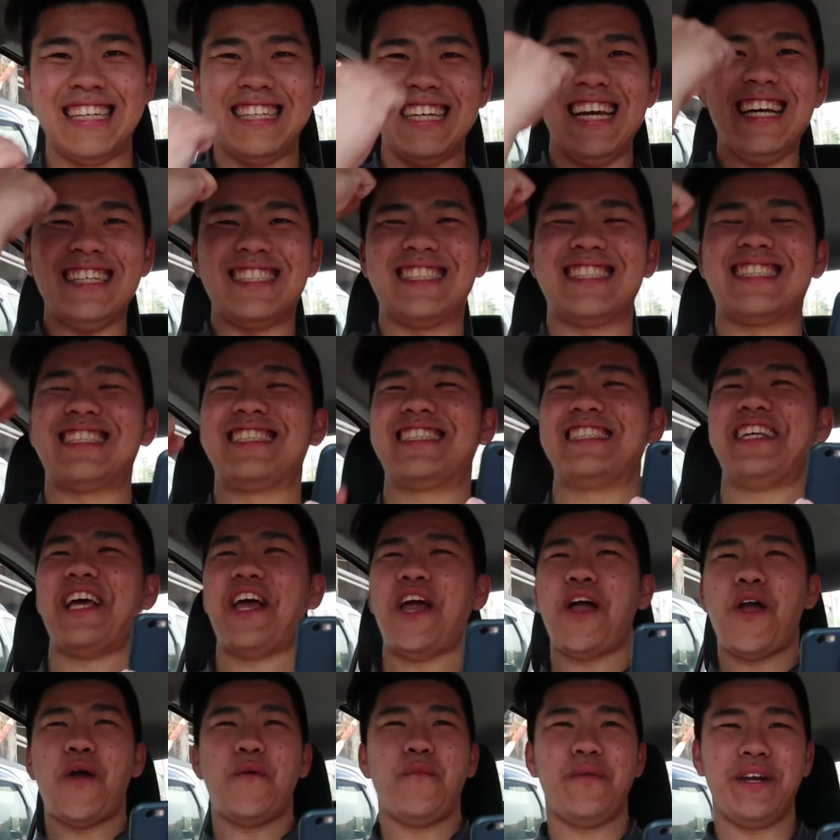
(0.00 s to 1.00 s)
Yes!
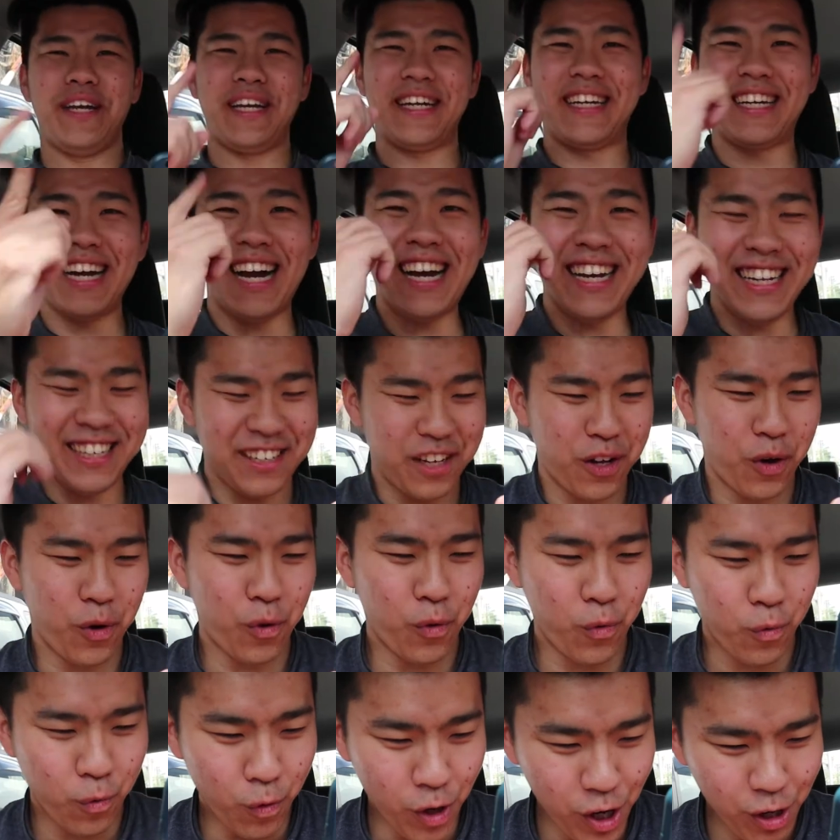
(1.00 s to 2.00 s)
We got it!
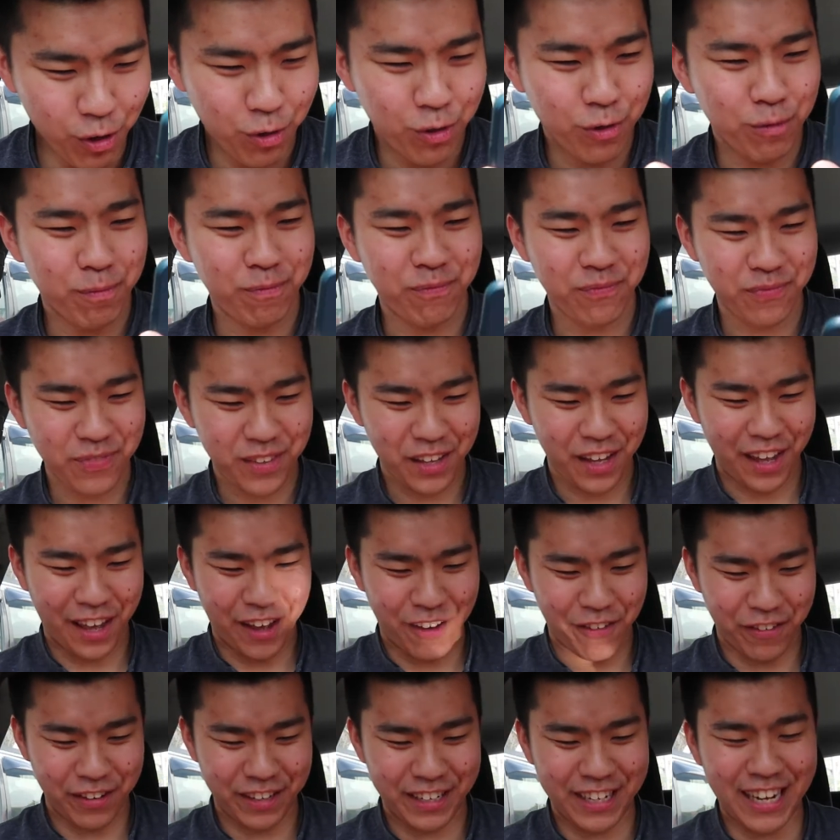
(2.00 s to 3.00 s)
Woo!
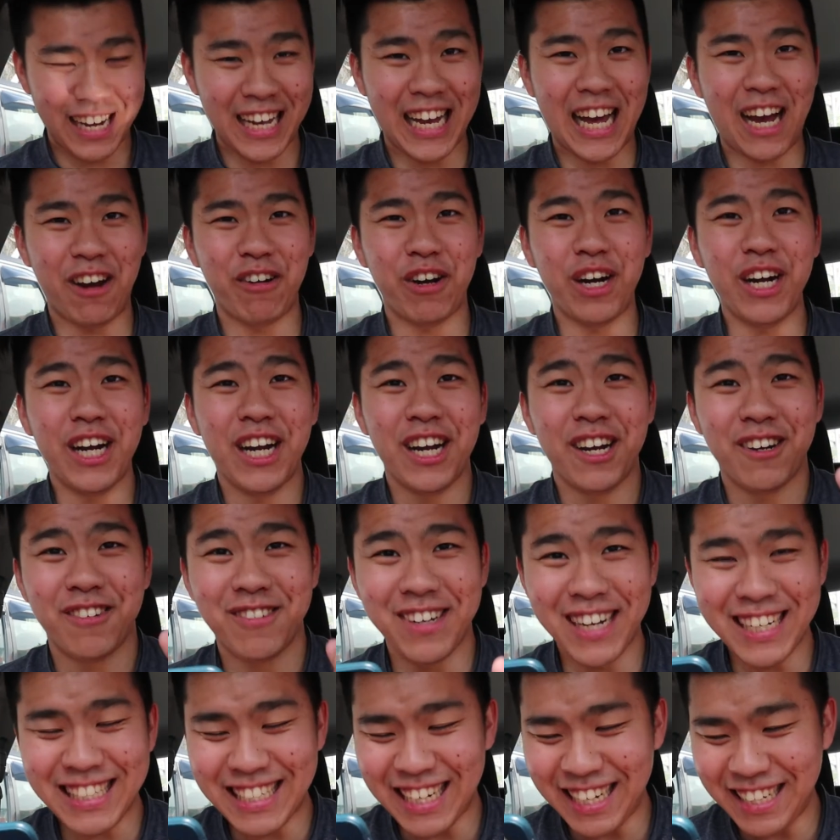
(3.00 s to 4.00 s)
We got our
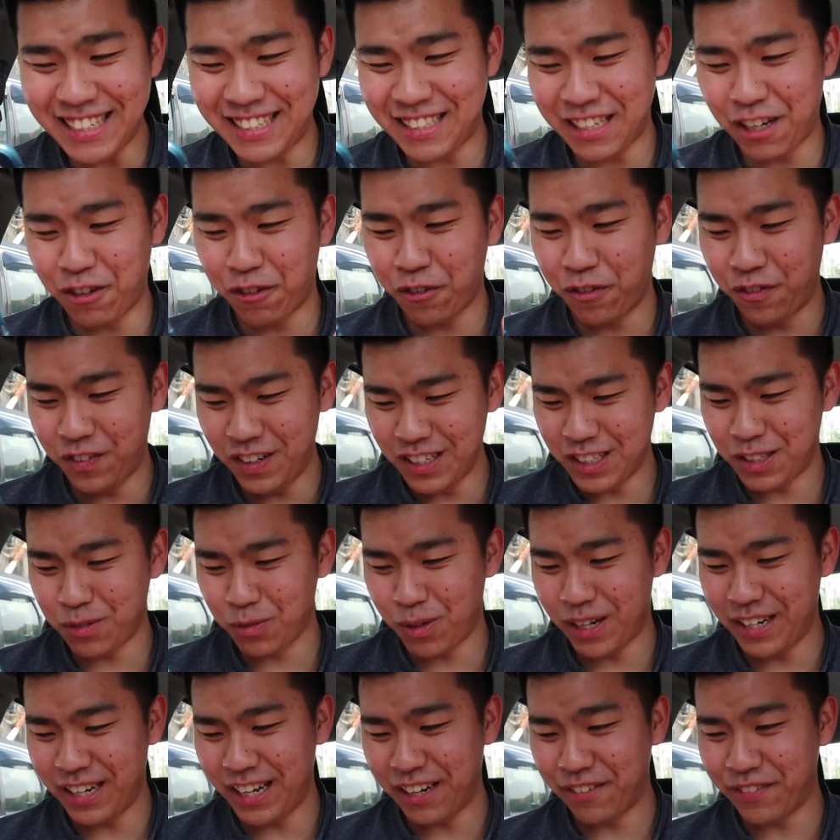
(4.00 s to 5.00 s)
Regice, our first
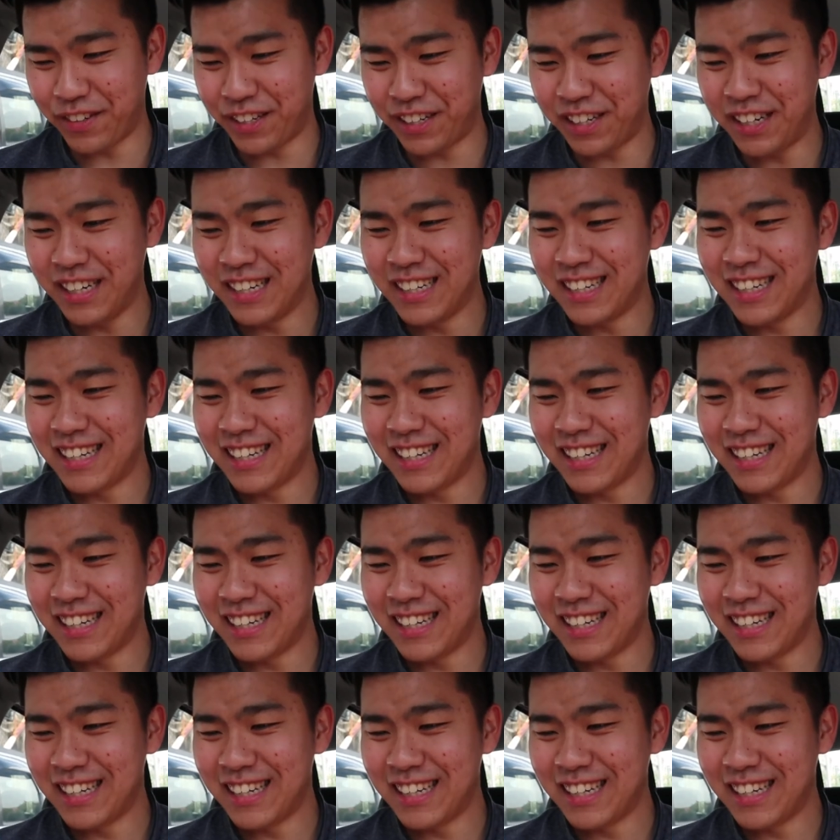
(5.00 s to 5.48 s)
one ever.